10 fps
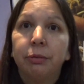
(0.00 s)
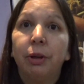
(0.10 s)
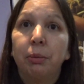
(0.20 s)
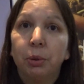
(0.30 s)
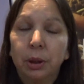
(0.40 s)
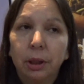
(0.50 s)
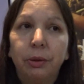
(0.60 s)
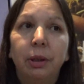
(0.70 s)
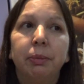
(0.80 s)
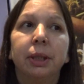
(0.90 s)
The framework
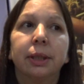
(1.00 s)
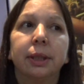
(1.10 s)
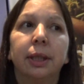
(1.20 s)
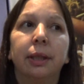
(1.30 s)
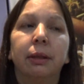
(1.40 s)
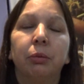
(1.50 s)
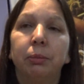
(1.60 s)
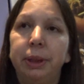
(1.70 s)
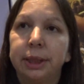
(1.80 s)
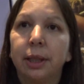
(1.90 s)
agreement will
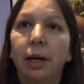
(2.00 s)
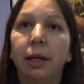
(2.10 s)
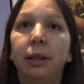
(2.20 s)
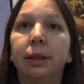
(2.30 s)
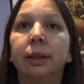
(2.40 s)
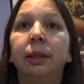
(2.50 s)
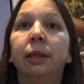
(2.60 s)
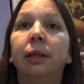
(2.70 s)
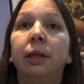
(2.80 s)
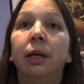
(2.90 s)
be signed
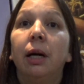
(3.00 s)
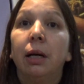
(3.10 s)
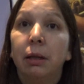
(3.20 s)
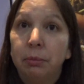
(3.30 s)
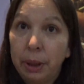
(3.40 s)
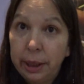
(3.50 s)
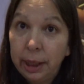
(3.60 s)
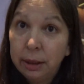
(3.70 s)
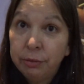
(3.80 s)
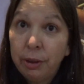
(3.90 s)
by the
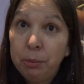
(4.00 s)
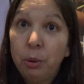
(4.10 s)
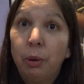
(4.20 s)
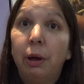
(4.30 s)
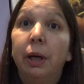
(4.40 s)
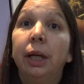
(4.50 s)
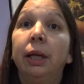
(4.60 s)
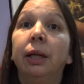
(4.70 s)
end of February,